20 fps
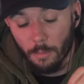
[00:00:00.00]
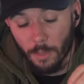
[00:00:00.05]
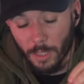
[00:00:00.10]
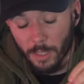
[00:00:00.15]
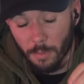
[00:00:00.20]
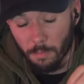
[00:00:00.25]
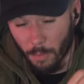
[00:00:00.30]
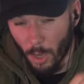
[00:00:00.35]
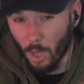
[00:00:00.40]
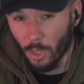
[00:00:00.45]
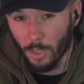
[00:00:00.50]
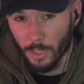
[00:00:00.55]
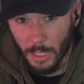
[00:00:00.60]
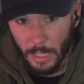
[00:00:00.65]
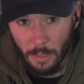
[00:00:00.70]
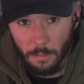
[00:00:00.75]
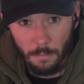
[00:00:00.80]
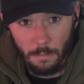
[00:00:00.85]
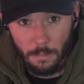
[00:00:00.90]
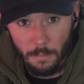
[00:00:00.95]
but this is
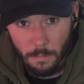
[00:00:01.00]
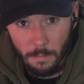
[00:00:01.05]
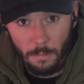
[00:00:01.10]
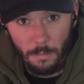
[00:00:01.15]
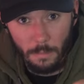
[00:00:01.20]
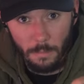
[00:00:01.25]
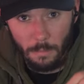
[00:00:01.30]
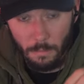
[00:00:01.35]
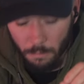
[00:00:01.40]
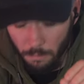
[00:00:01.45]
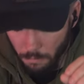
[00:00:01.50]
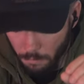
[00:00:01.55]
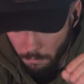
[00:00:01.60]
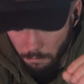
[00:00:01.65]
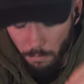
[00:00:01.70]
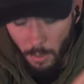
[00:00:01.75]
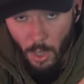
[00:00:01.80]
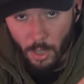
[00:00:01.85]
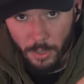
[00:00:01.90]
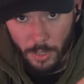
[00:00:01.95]
ballsy.
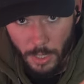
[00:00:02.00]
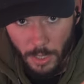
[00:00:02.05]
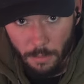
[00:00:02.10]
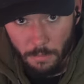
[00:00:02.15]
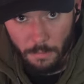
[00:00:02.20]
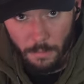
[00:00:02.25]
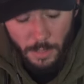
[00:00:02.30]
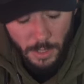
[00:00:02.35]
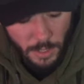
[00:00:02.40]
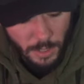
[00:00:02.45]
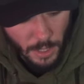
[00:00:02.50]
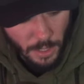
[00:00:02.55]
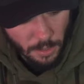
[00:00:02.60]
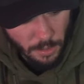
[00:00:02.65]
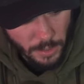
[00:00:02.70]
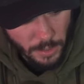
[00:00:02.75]
Ballsy, to say